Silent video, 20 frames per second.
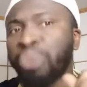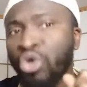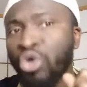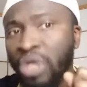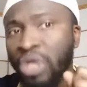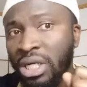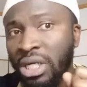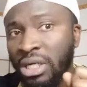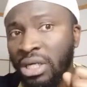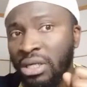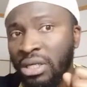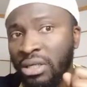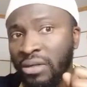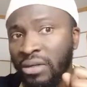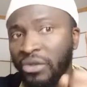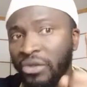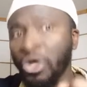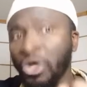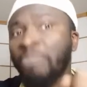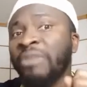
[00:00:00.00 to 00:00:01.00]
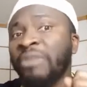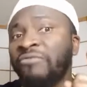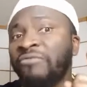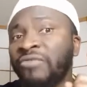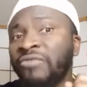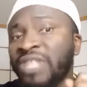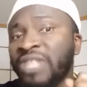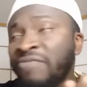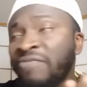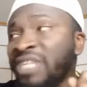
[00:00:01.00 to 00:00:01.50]
Book
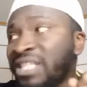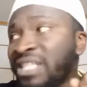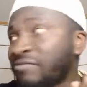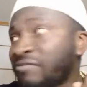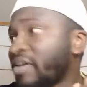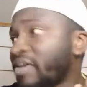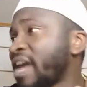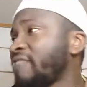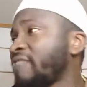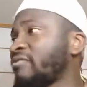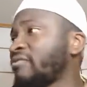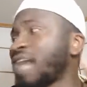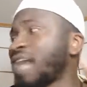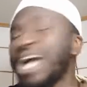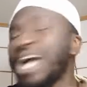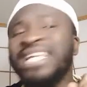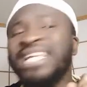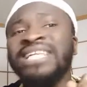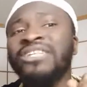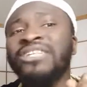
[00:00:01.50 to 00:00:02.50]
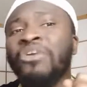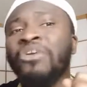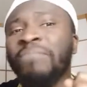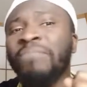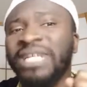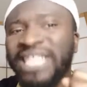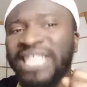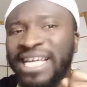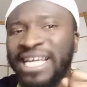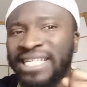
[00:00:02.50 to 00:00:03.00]
number 75, hadith
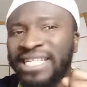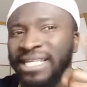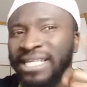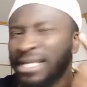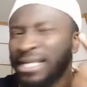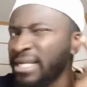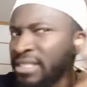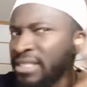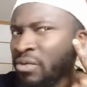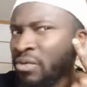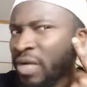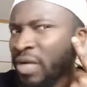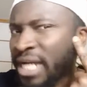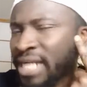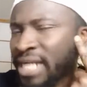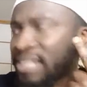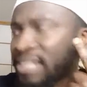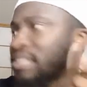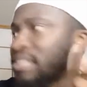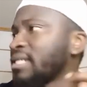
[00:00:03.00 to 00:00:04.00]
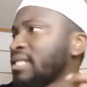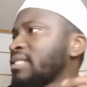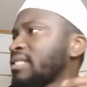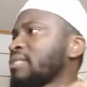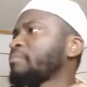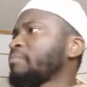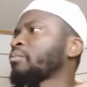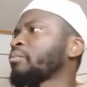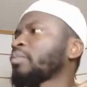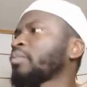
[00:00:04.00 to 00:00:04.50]
number 30. Listen what the hadith
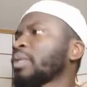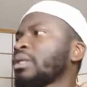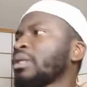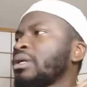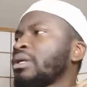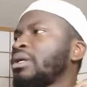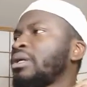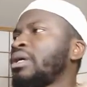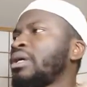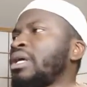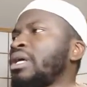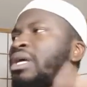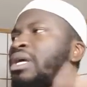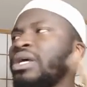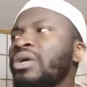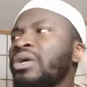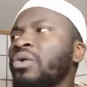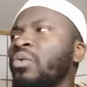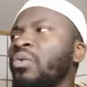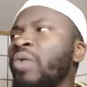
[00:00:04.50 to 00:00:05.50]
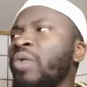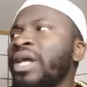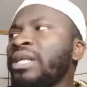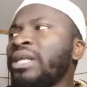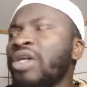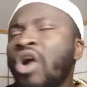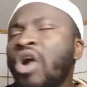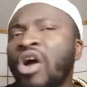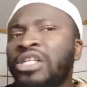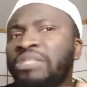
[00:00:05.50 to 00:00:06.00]
says.
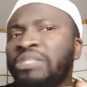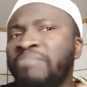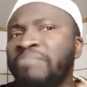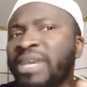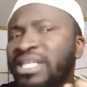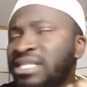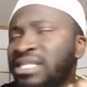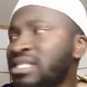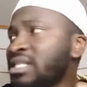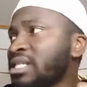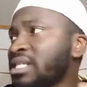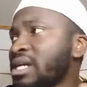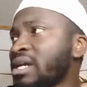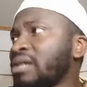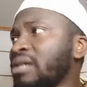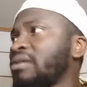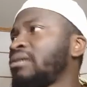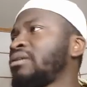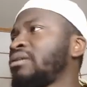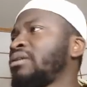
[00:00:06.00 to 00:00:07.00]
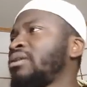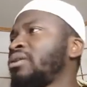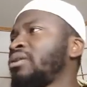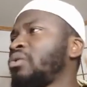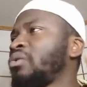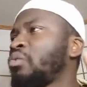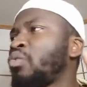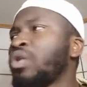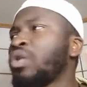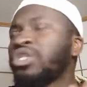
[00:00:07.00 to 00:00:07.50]
When God's messenger
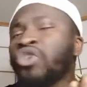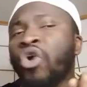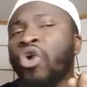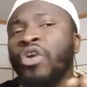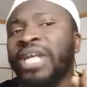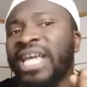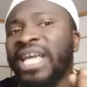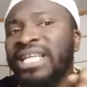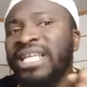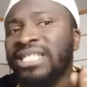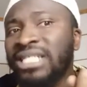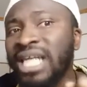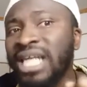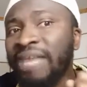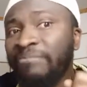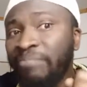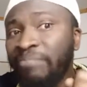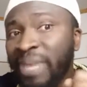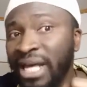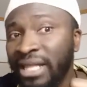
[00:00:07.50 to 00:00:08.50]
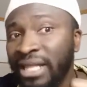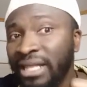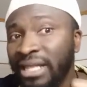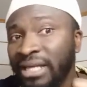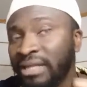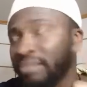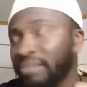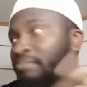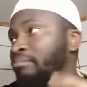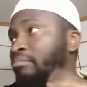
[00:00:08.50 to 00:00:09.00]
was on his
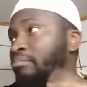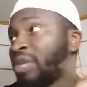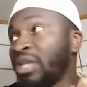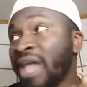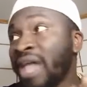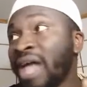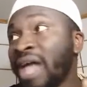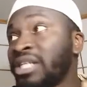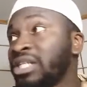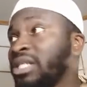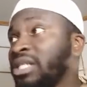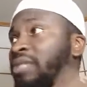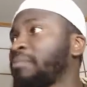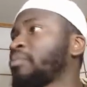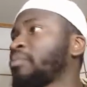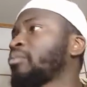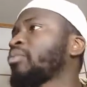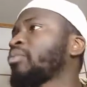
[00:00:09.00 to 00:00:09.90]
deathbed, Madaji,